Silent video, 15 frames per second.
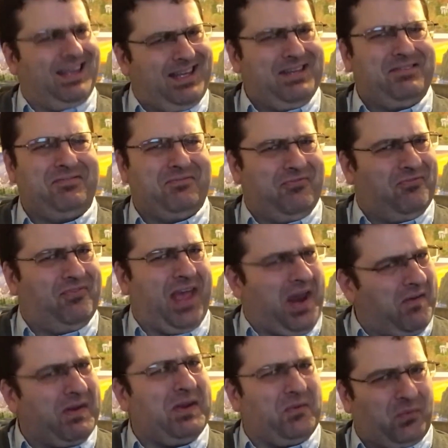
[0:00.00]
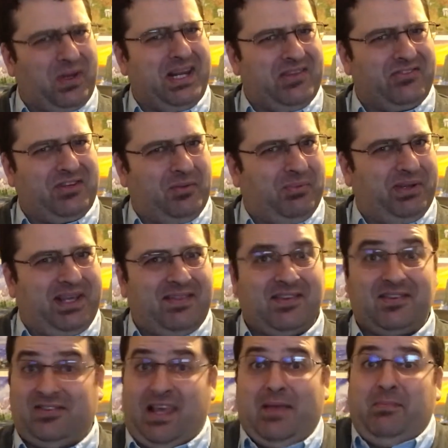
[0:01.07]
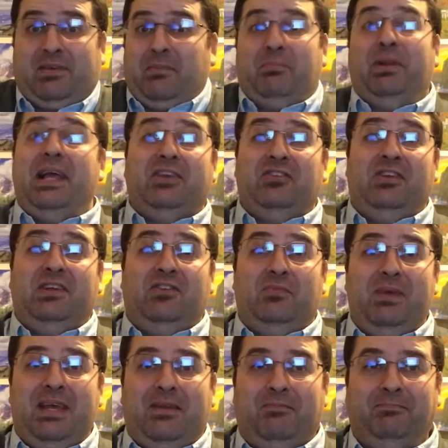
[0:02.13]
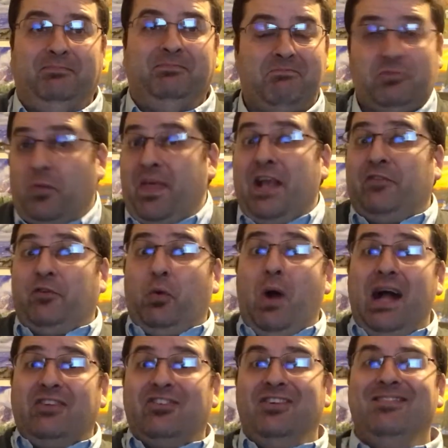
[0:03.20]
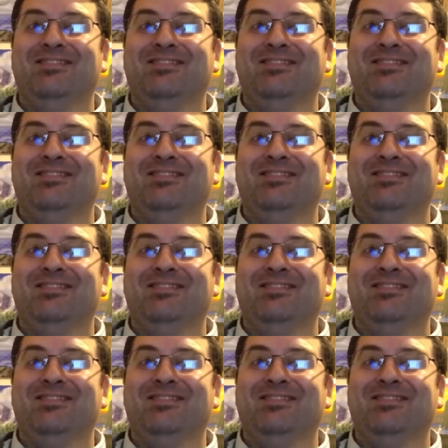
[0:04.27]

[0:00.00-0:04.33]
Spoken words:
and very reasonably the same complexion as men. So thanks for watching.